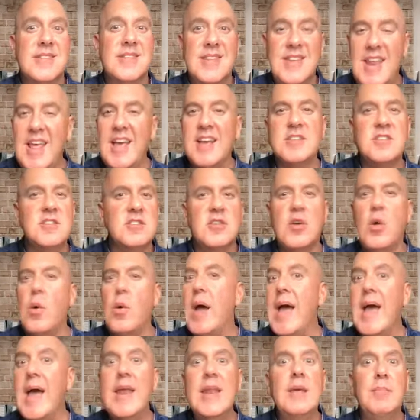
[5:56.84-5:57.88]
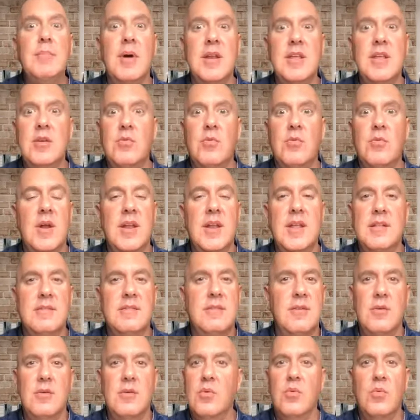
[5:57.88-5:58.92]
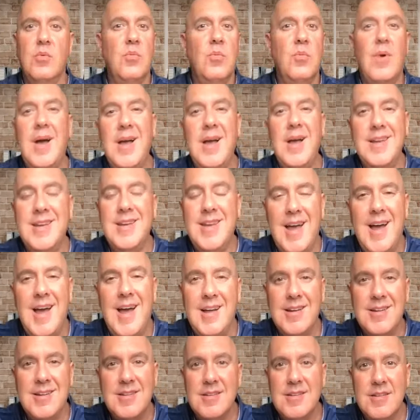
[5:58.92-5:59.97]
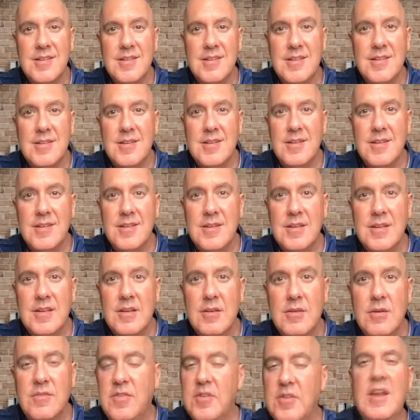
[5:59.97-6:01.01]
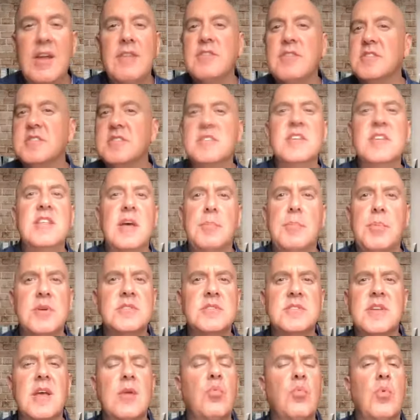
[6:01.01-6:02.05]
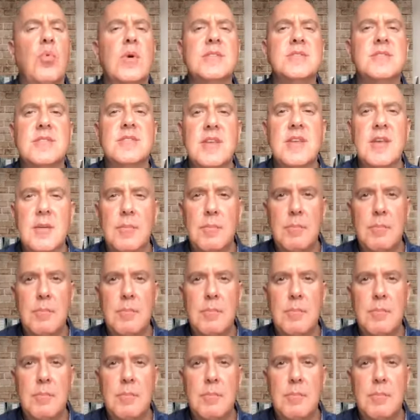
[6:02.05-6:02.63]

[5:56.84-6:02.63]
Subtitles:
Next, let's go anybody you run into. Why not? If you never see that person again, what's the